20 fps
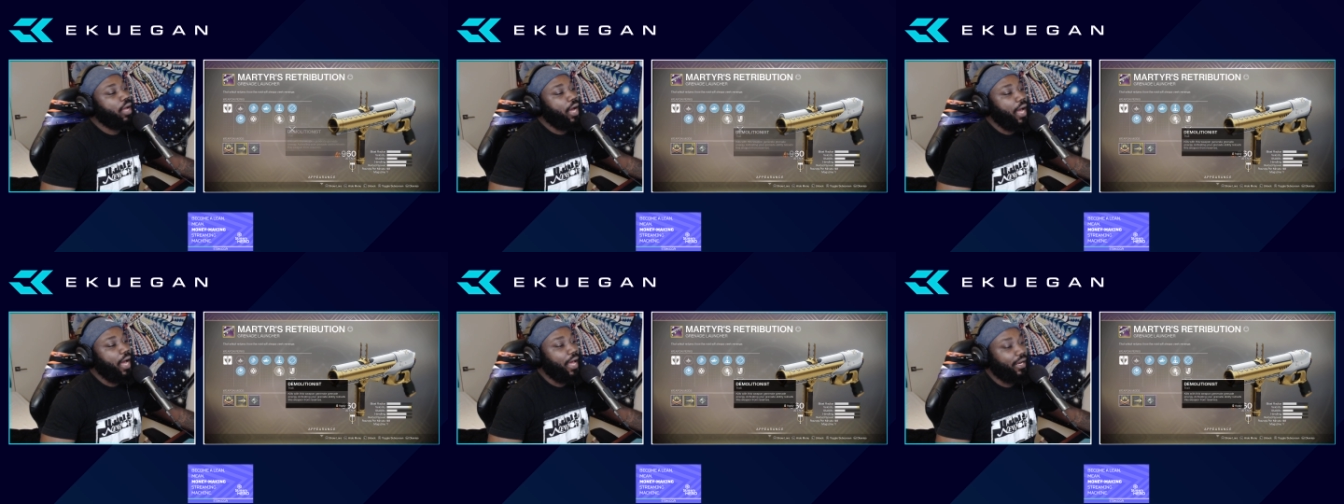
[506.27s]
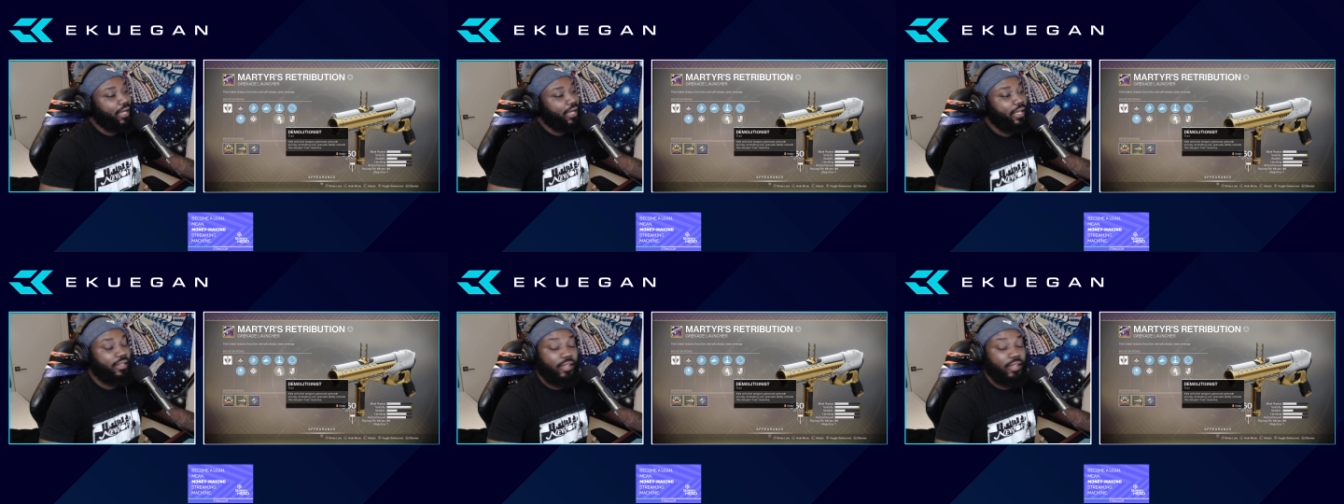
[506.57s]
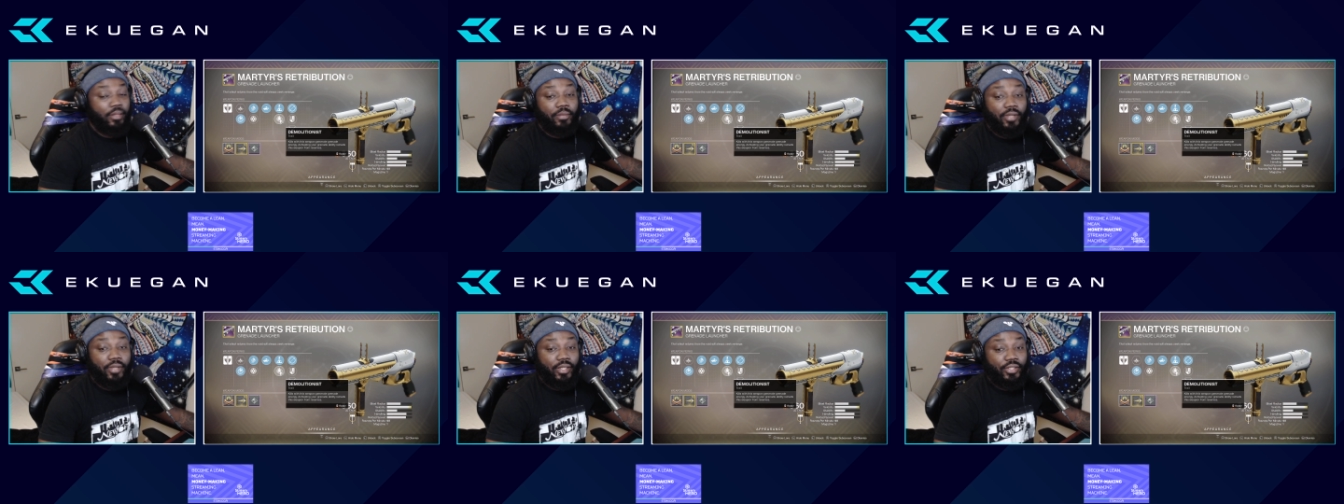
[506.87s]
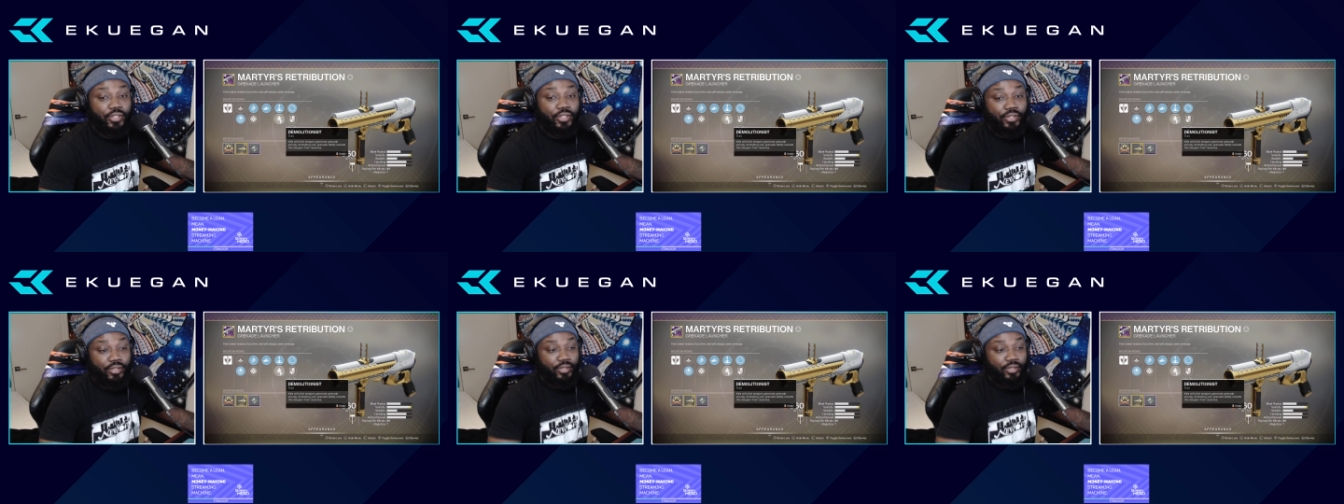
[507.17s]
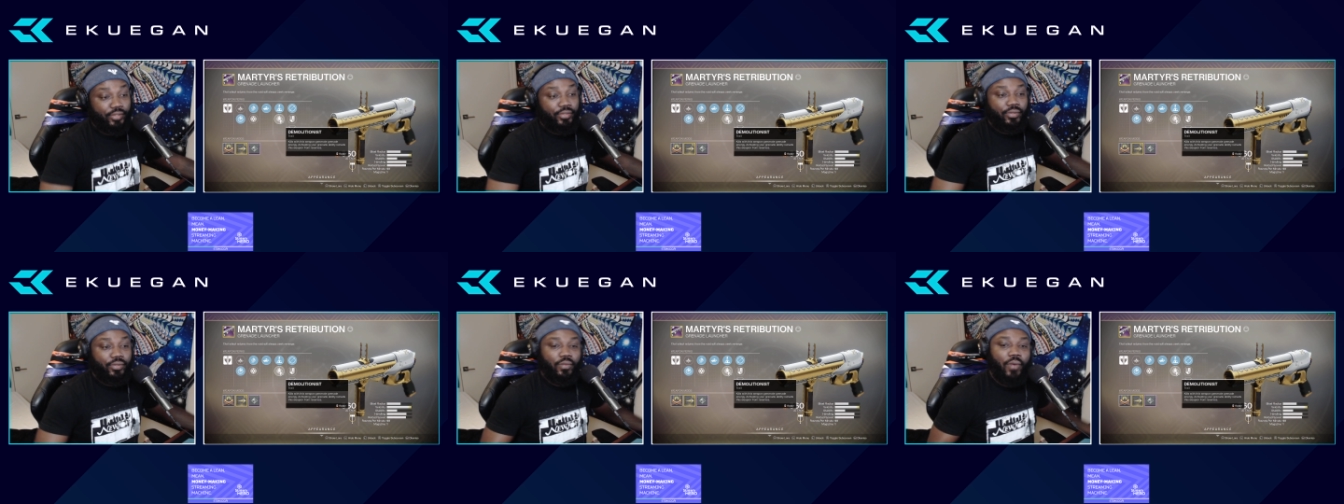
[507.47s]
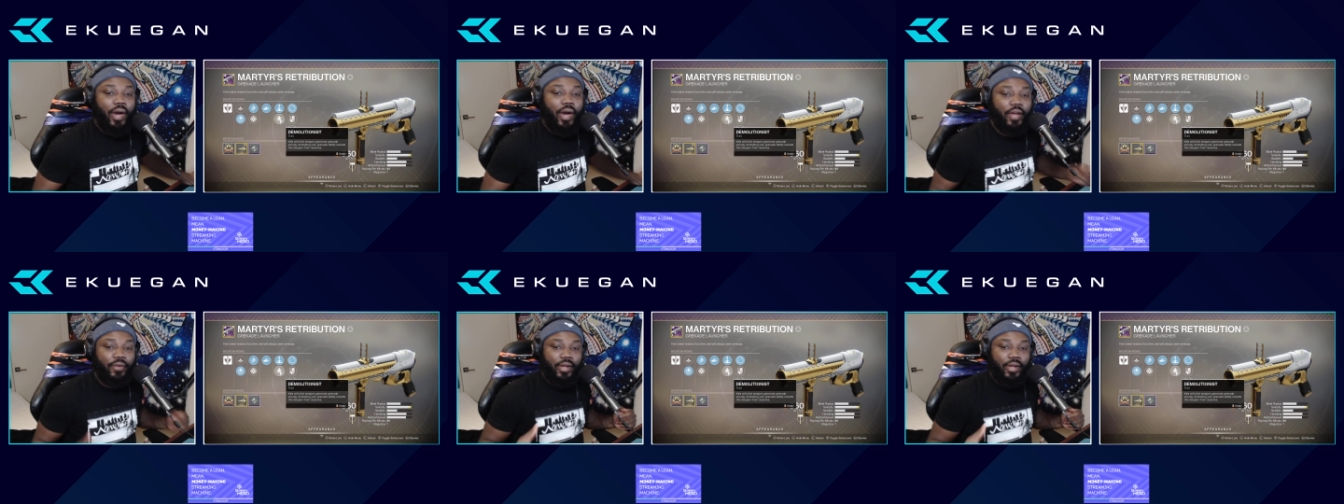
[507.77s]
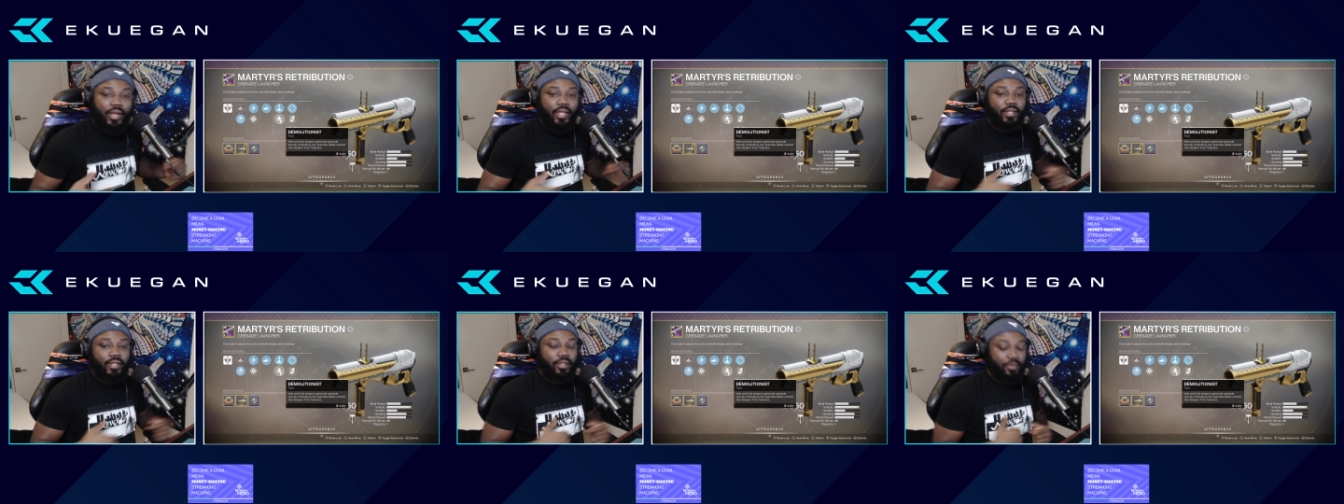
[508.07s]
I like demolitionist. Why do I
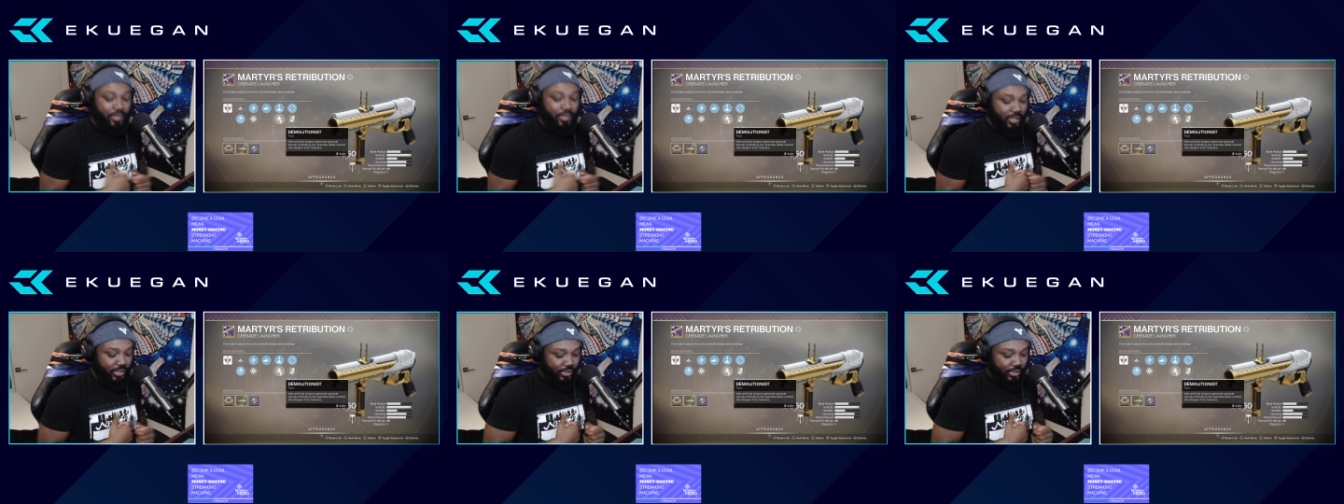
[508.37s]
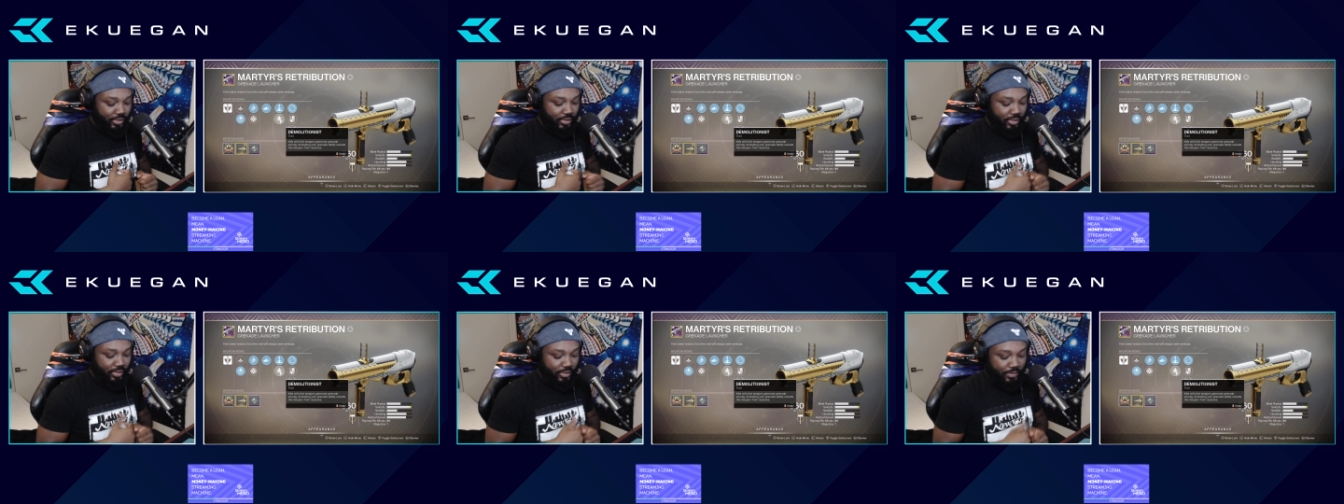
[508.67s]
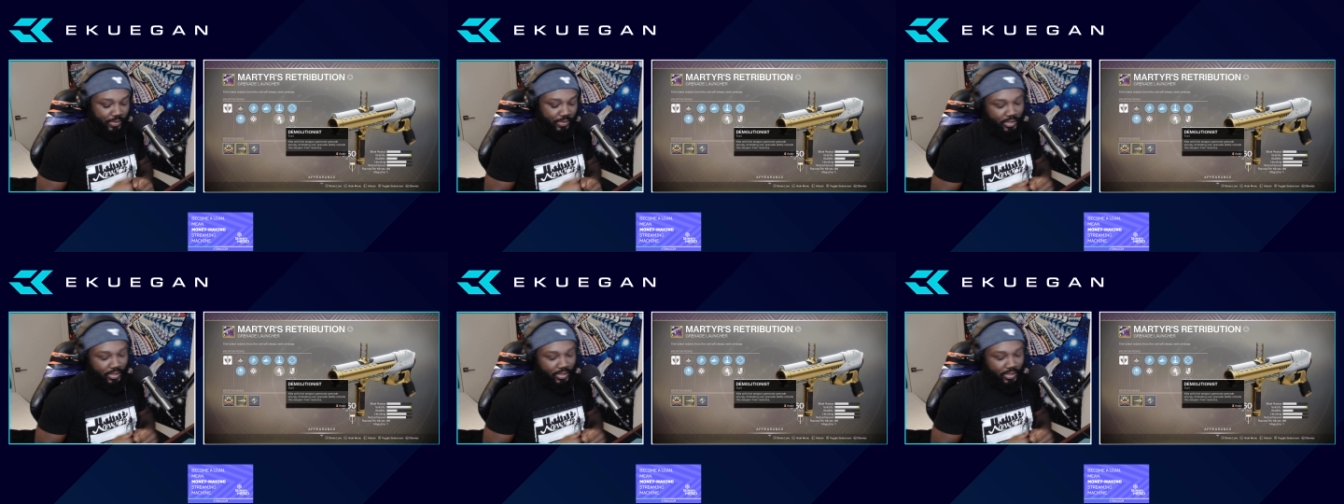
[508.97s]
like demolitionist?